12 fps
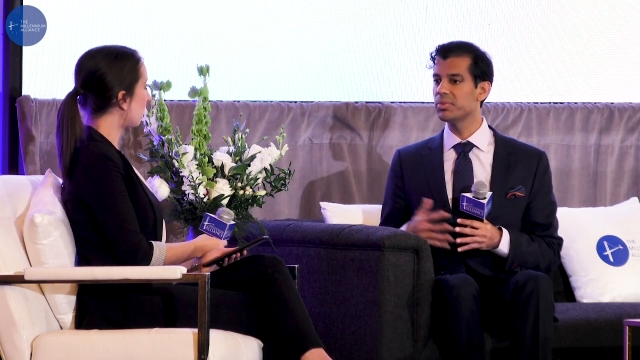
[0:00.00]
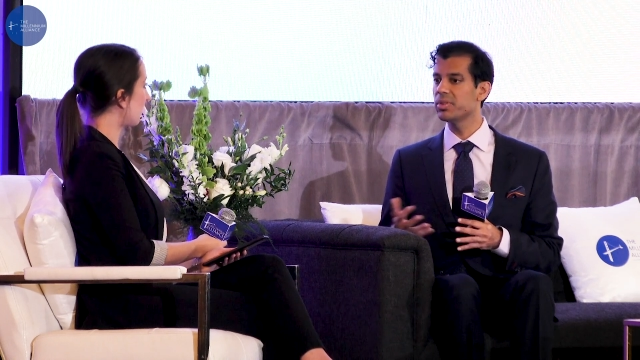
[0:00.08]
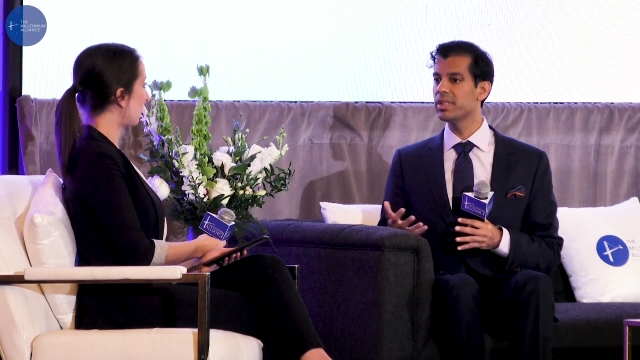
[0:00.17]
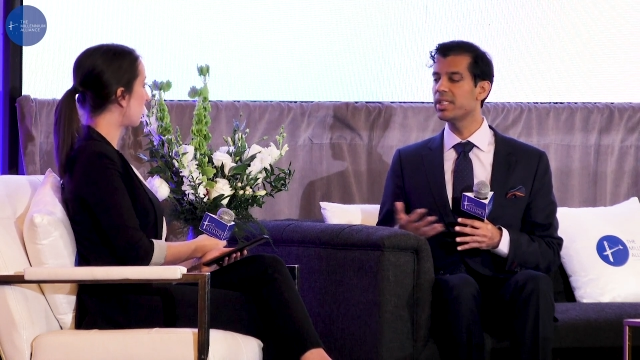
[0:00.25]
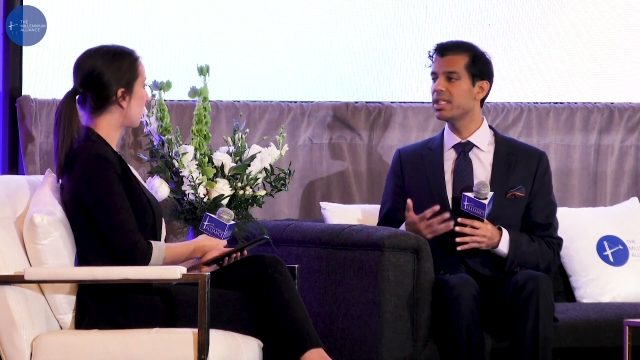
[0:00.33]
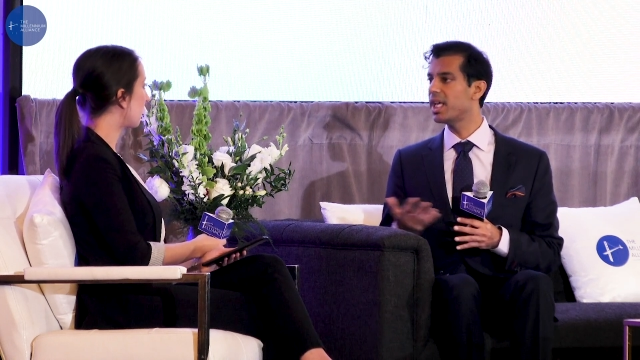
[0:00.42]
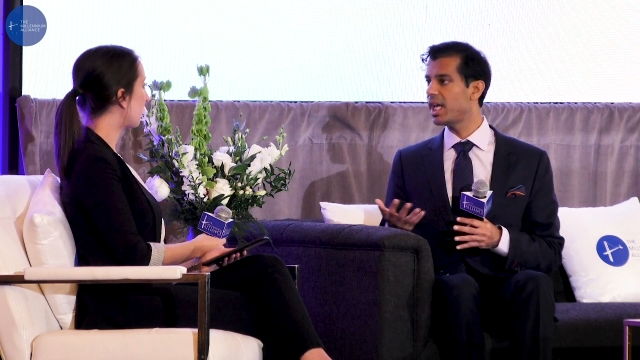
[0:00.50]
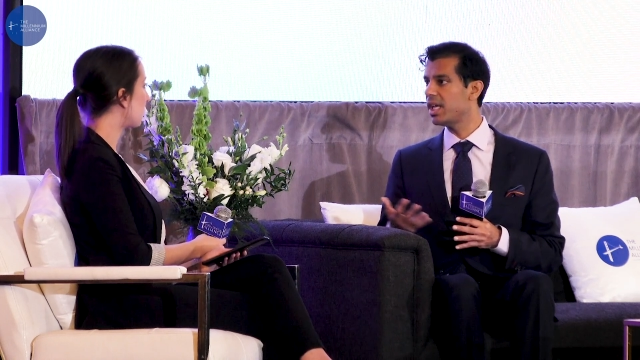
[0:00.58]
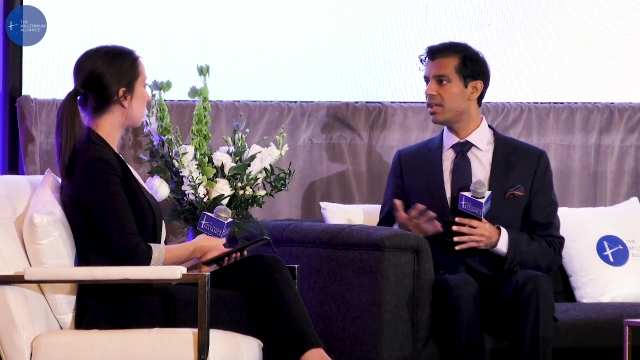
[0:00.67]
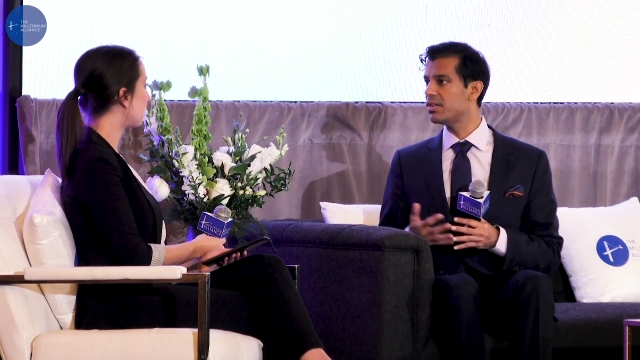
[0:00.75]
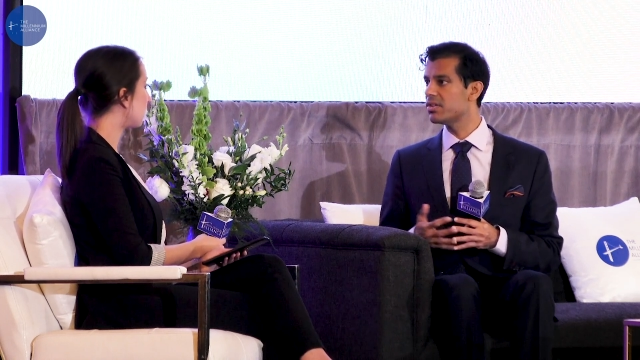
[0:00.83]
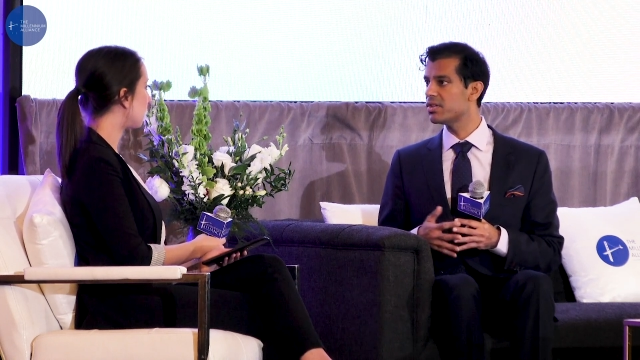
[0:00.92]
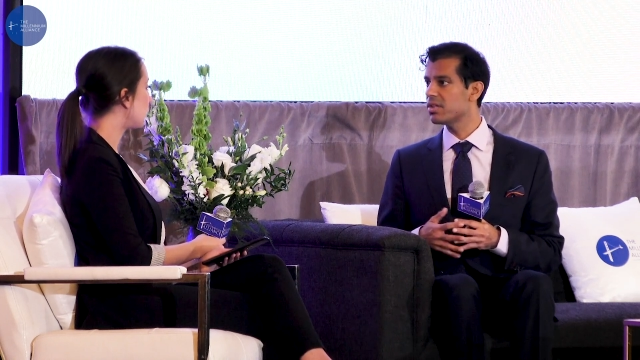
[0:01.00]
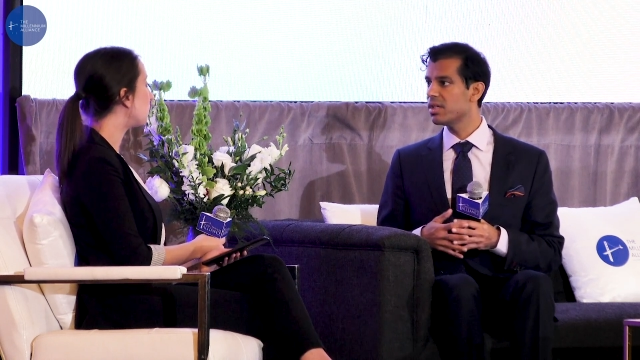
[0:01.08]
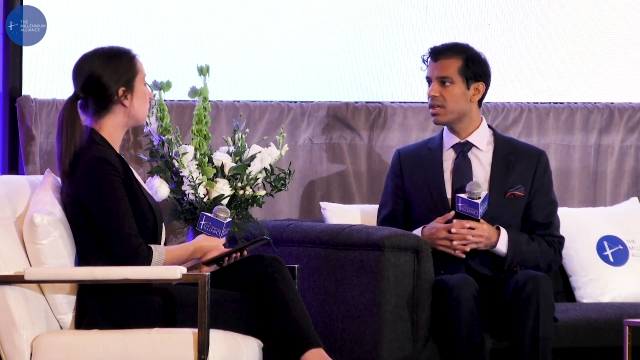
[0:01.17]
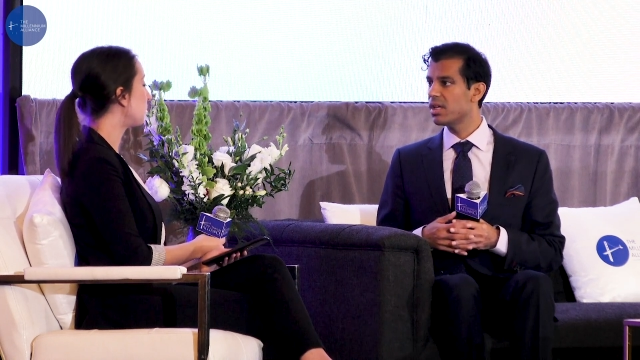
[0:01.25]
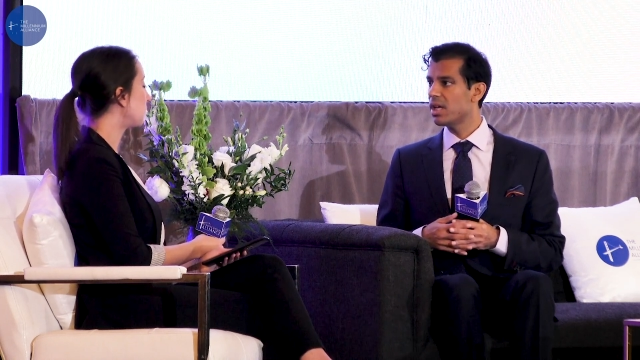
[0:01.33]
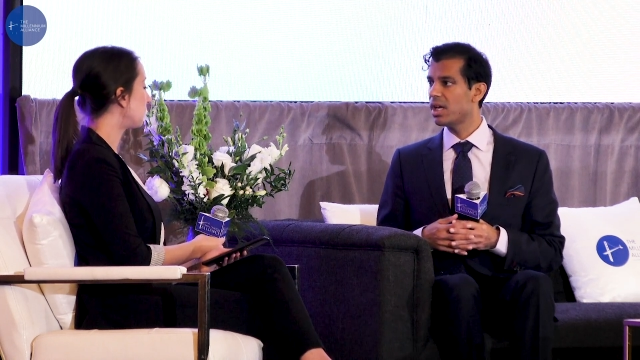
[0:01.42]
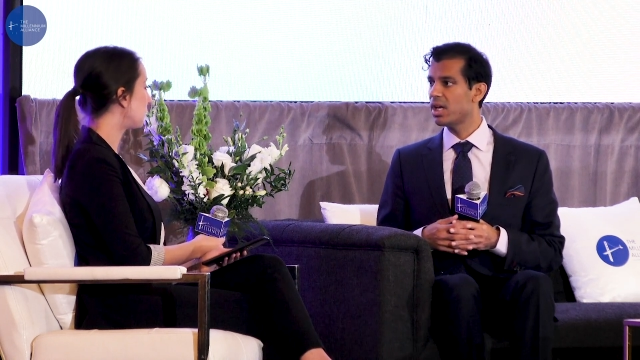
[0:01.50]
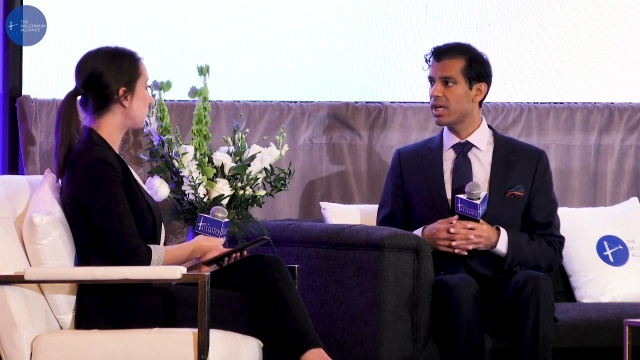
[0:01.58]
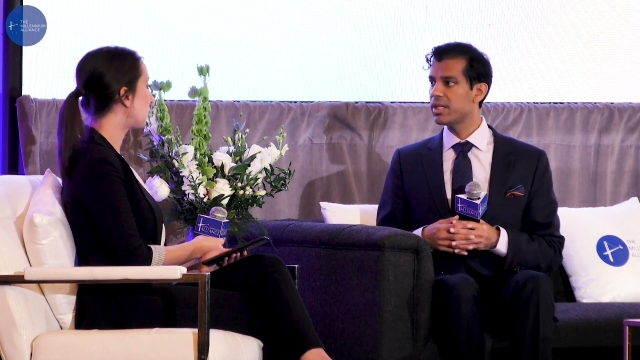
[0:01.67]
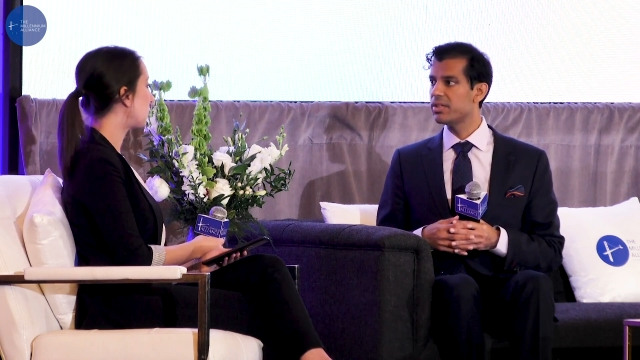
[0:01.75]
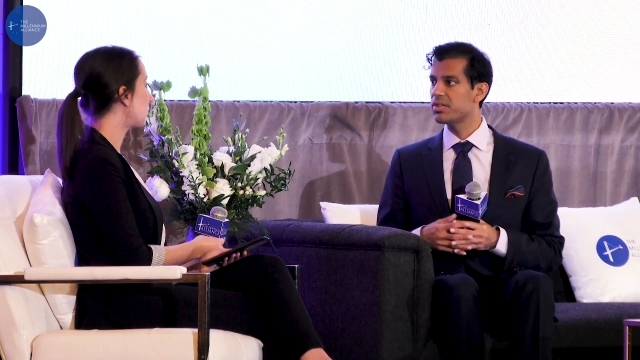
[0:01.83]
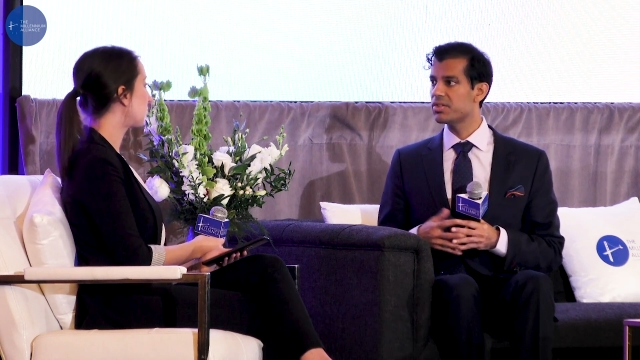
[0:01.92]
Speaker 1: to really engage uh,
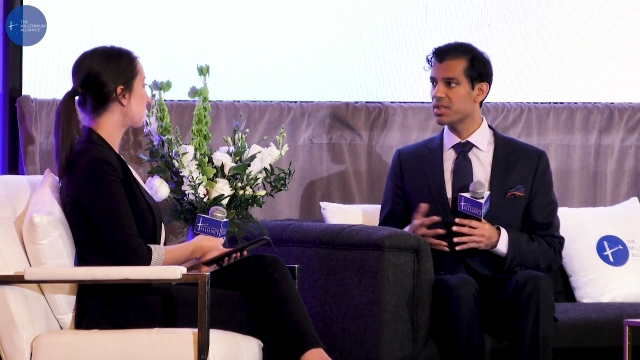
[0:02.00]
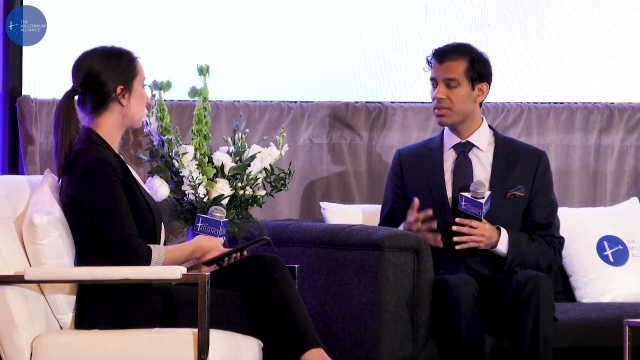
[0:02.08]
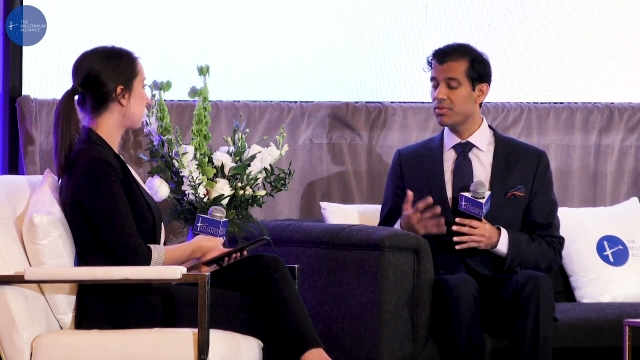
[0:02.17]
in, dis-